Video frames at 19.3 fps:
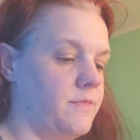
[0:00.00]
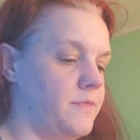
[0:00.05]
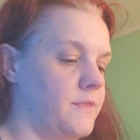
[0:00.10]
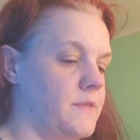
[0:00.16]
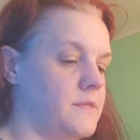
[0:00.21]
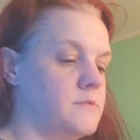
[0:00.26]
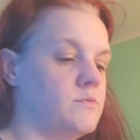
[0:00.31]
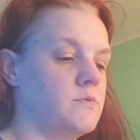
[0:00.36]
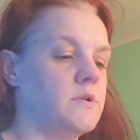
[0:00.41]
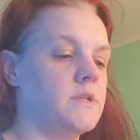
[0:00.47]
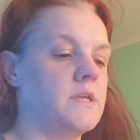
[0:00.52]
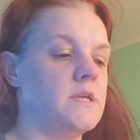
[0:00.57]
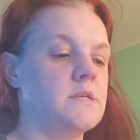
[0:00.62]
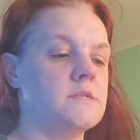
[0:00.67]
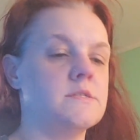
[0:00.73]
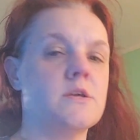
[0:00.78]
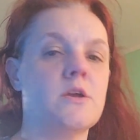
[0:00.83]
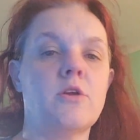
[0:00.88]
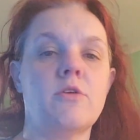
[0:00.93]
This one
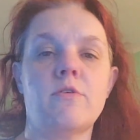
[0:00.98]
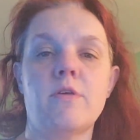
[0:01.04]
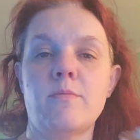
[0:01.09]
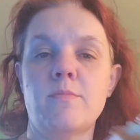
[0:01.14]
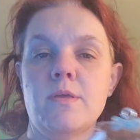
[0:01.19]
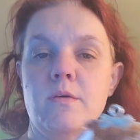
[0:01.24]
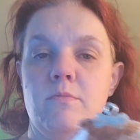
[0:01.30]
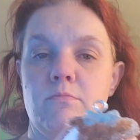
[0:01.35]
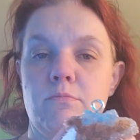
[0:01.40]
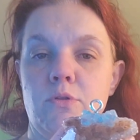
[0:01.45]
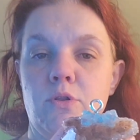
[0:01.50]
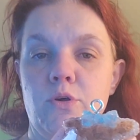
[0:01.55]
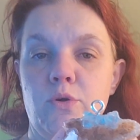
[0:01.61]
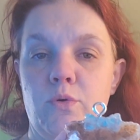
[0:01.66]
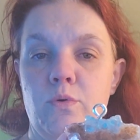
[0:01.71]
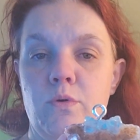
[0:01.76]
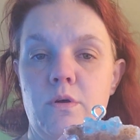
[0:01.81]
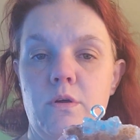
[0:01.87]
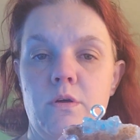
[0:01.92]
is Caribbean
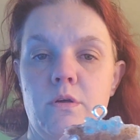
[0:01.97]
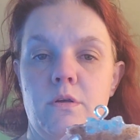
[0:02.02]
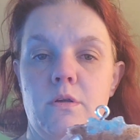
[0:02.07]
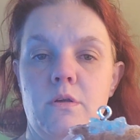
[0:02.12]
blue.